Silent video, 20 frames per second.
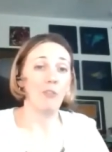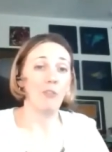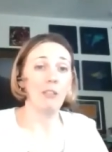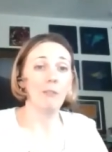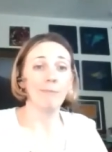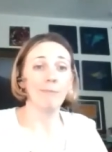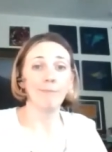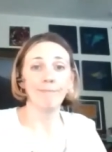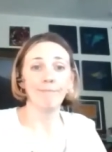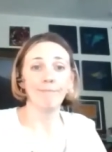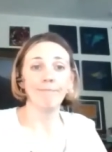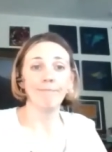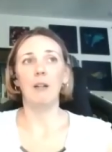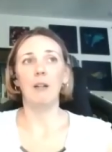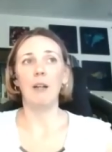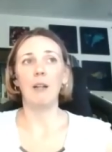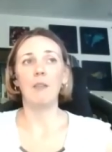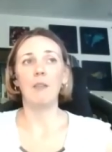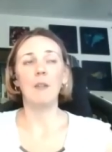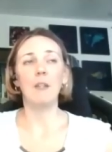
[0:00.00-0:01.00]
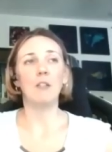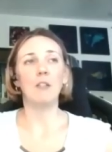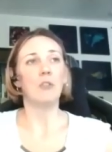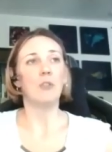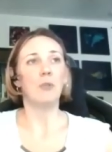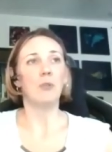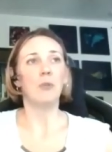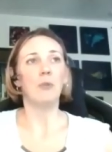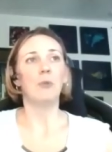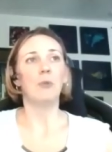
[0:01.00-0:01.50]
it. I think
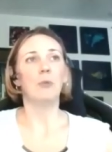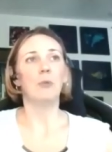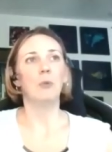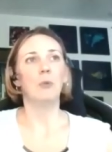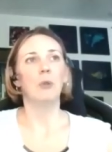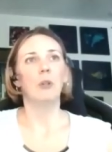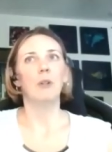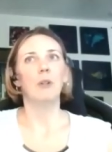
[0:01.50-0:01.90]
too.